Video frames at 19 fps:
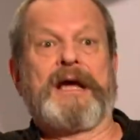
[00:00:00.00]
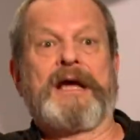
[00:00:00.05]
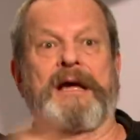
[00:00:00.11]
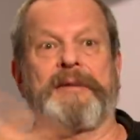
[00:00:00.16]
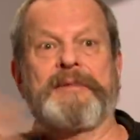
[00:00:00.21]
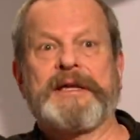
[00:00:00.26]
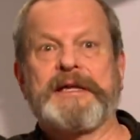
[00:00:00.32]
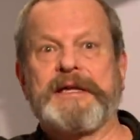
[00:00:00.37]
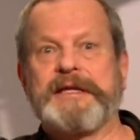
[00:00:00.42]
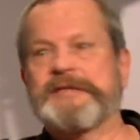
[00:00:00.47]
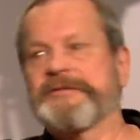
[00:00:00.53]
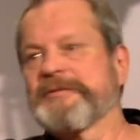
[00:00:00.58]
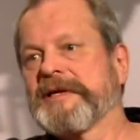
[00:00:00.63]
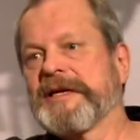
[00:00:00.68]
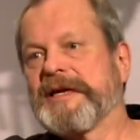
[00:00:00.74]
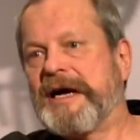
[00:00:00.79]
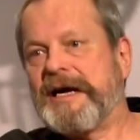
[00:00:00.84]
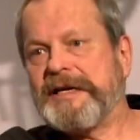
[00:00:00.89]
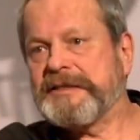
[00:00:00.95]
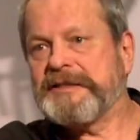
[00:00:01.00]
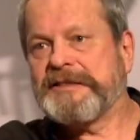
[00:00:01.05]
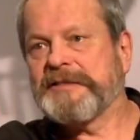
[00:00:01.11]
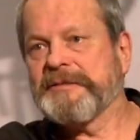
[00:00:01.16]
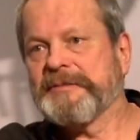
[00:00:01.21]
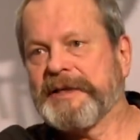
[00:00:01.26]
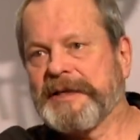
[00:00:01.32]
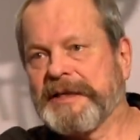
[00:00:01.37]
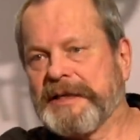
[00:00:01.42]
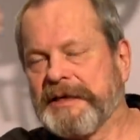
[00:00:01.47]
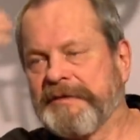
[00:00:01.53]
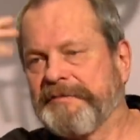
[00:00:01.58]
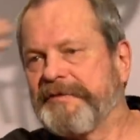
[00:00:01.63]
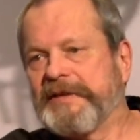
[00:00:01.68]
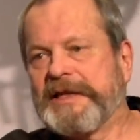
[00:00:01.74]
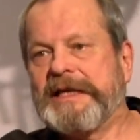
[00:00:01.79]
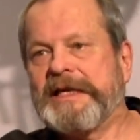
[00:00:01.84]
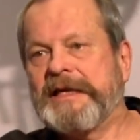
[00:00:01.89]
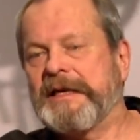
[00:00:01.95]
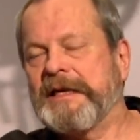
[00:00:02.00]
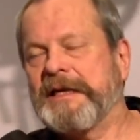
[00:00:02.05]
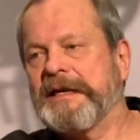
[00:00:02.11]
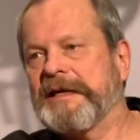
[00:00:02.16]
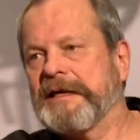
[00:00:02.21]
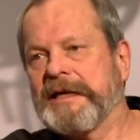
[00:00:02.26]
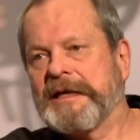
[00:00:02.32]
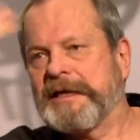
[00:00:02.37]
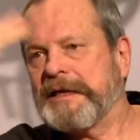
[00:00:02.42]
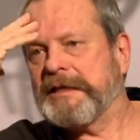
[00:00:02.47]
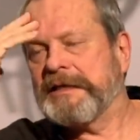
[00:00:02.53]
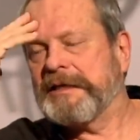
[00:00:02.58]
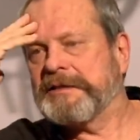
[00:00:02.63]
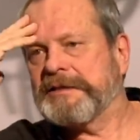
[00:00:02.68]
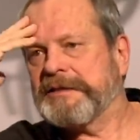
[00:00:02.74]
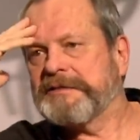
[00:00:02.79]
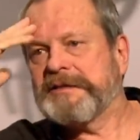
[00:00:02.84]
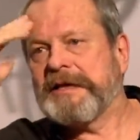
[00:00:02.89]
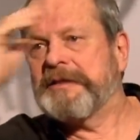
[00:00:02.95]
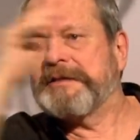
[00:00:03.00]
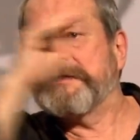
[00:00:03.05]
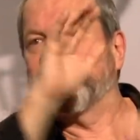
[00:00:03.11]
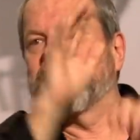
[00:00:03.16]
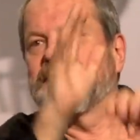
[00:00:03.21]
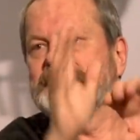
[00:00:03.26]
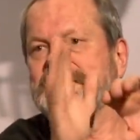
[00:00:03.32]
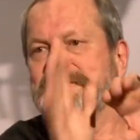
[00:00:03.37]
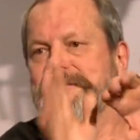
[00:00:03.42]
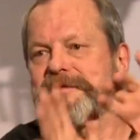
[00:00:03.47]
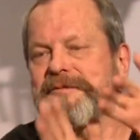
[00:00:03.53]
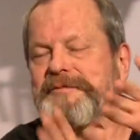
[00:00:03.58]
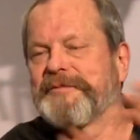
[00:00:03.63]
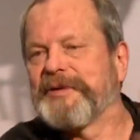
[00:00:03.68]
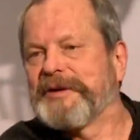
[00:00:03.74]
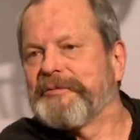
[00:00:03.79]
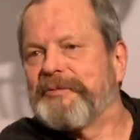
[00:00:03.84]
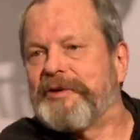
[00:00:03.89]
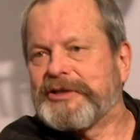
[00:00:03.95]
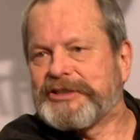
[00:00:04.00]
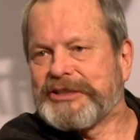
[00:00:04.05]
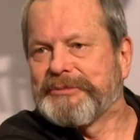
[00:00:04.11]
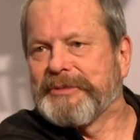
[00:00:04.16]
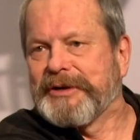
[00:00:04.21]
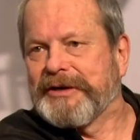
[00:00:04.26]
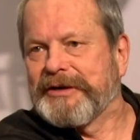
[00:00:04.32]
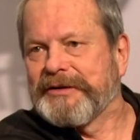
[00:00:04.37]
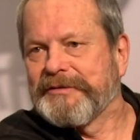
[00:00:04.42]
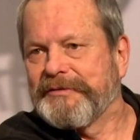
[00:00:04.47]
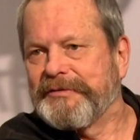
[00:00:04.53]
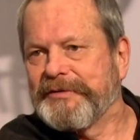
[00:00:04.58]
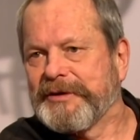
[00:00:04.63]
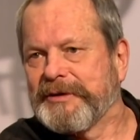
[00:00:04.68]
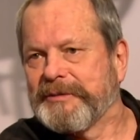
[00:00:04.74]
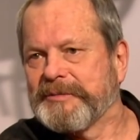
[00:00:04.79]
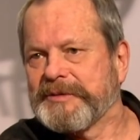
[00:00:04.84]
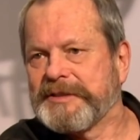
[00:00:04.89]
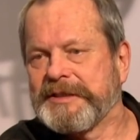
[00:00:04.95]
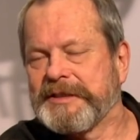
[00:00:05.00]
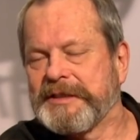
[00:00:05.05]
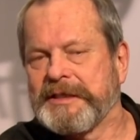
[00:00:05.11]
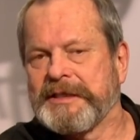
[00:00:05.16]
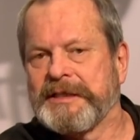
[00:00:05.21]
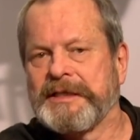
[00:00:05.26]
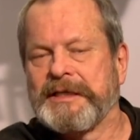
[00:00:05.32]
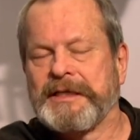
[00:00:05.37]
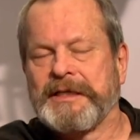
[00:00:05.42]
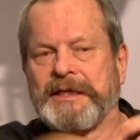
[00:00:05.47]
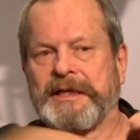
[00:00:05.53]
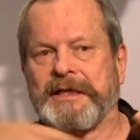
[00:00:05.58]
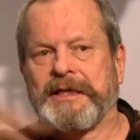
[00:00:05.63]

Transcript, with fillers: I mean, these were gods to me. And yes. Fellini. I, I, just I didn't want to watch American films. You uh, know. Mm.